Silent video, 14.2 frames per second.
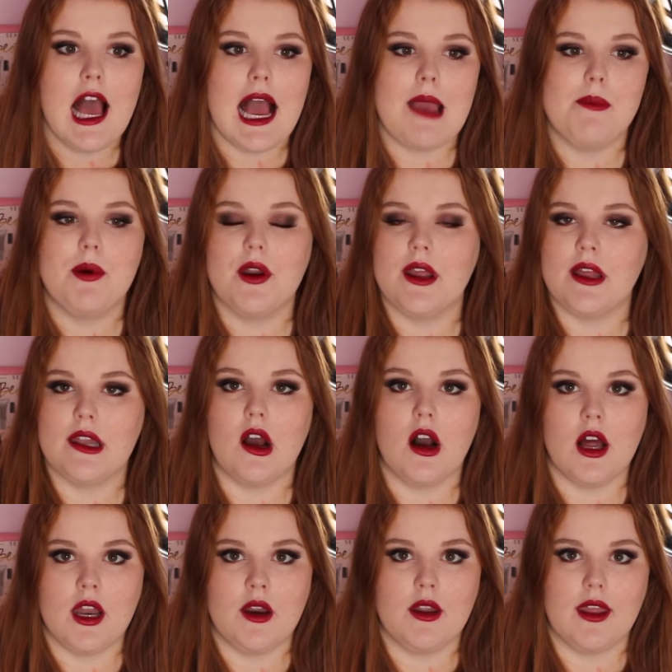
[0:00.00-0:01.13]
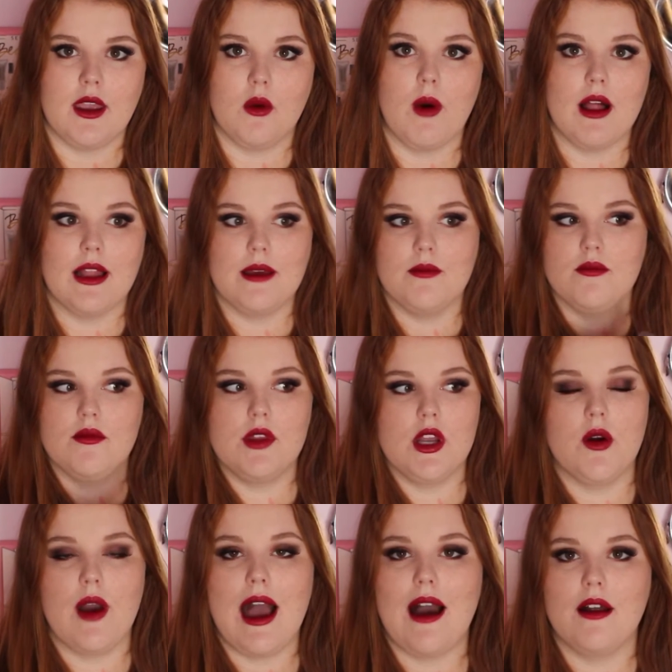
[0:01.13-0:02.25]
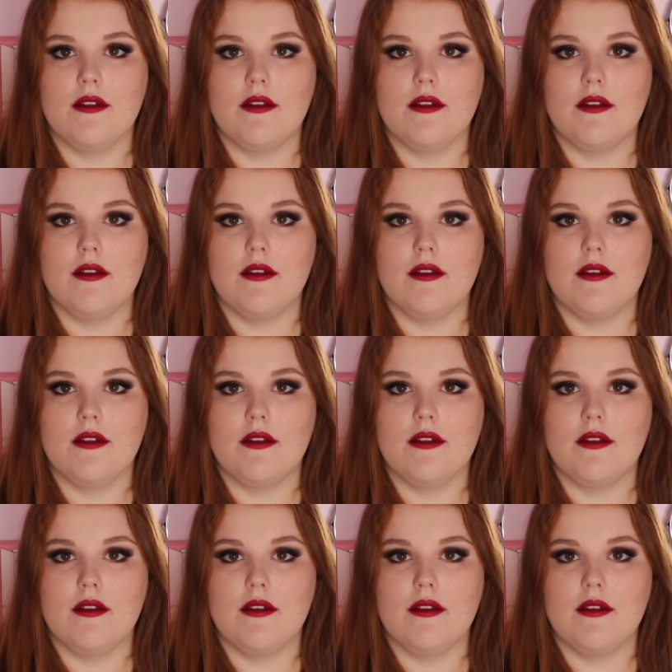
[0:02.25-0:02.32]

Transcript: I put it on like while I'm, you know,